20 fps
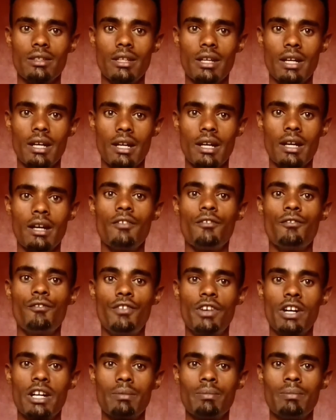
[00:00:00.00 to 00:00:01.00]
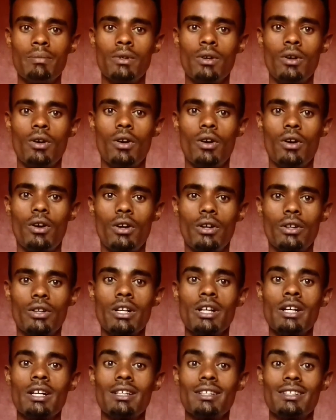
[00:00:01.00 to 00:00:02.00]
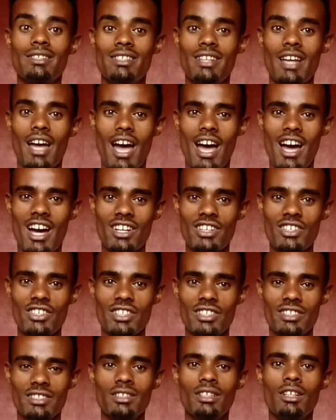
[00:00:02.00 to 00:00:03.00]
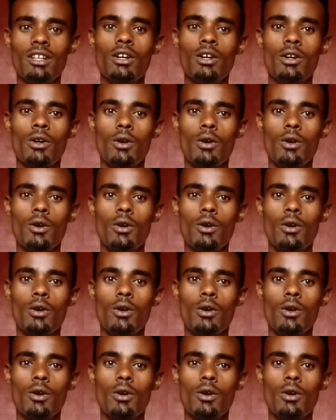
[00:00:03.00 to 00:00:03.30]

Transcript: the verb or the action,